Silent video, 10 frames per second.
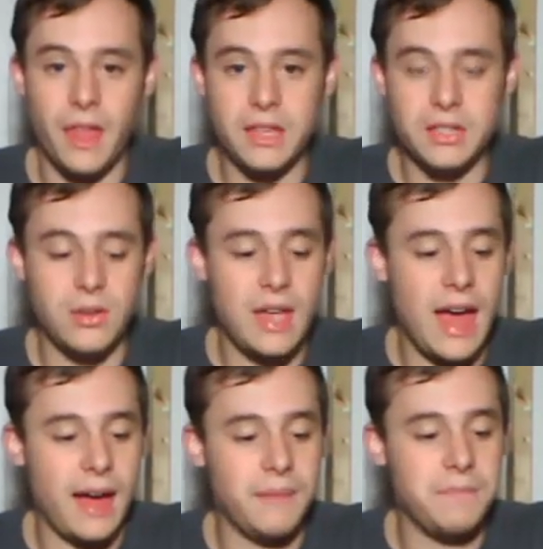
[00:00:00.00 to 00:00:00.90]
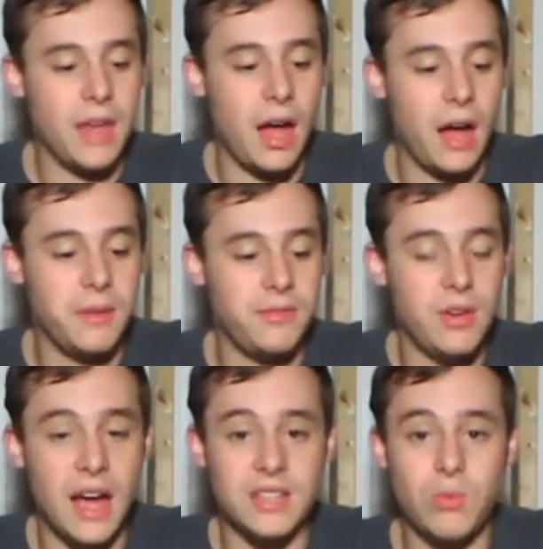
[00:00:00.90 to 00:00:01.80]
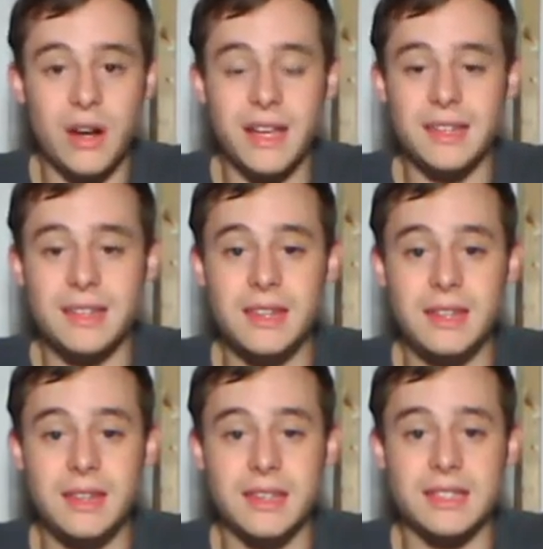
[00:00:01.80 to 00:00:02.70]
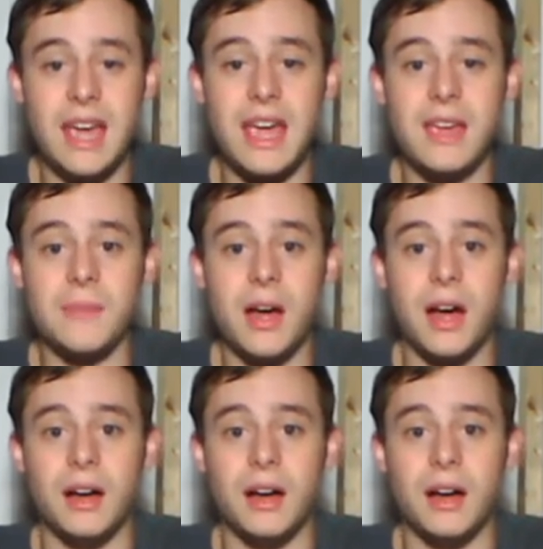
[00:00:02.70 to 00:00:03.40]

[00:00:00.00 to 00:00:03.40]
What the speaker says: So yeah, if you guys want to get this game,